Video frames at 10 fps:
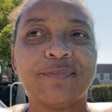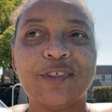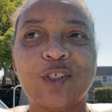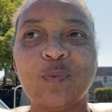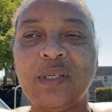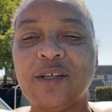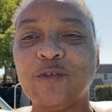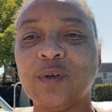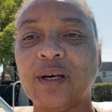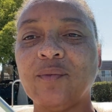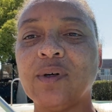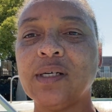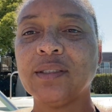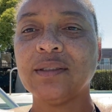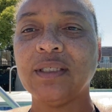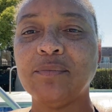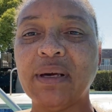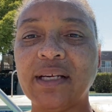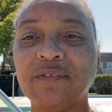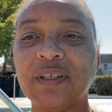speak of what I want and
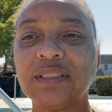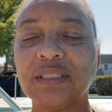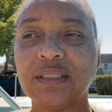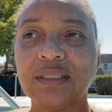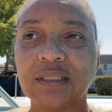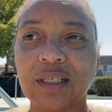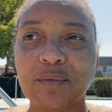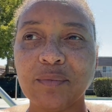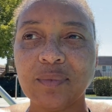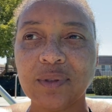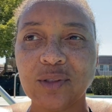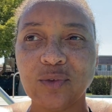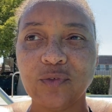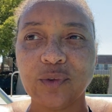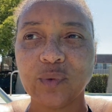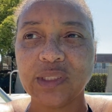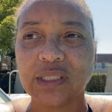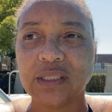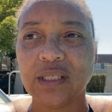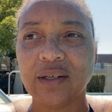manifest it to come to
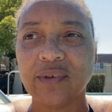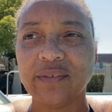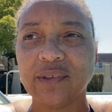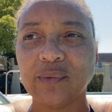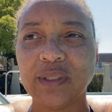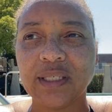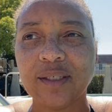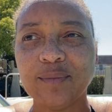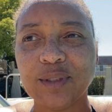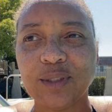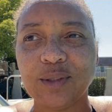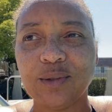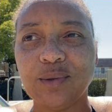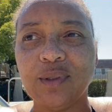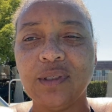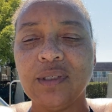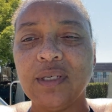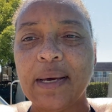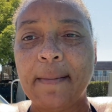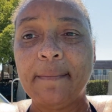fruition. However, when it comes to
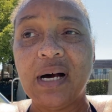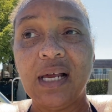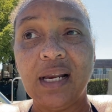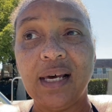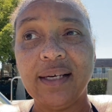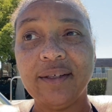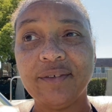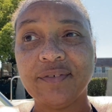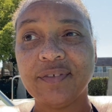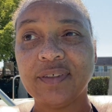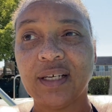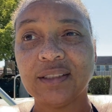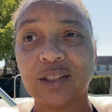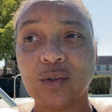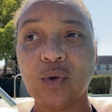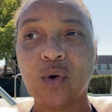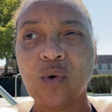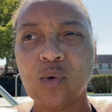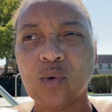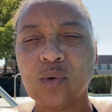my life as a
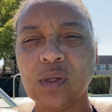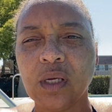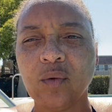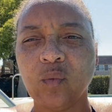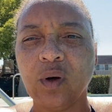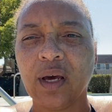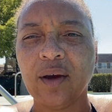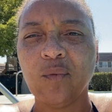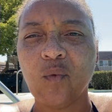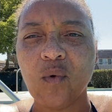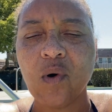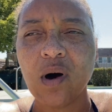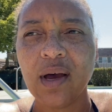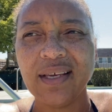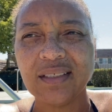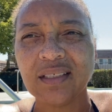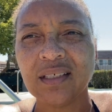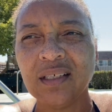whole and what I want,